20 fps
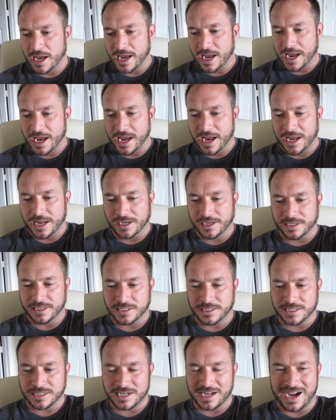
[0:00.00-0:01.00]

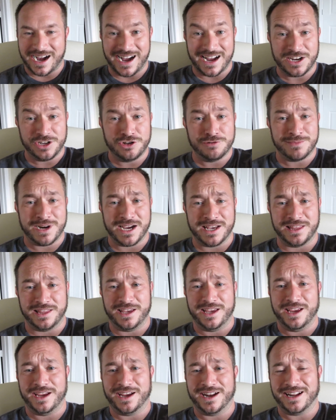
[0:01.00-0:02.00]
and I do my
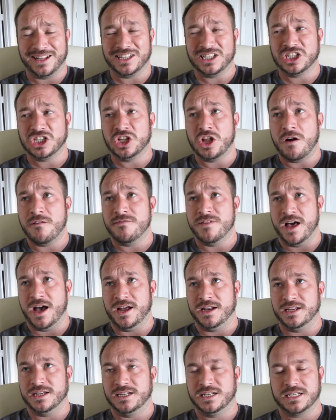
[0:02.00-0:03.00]
thing, and I love
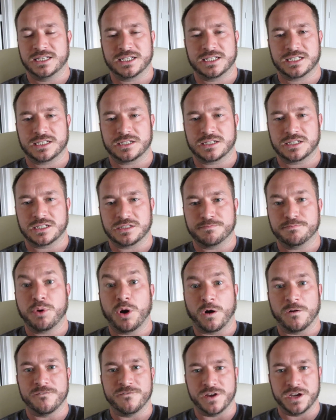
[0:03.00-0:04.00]
that. It's
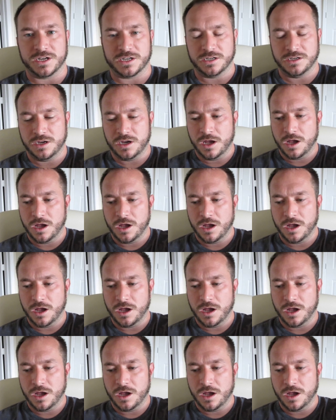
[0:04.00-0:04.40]
perfect.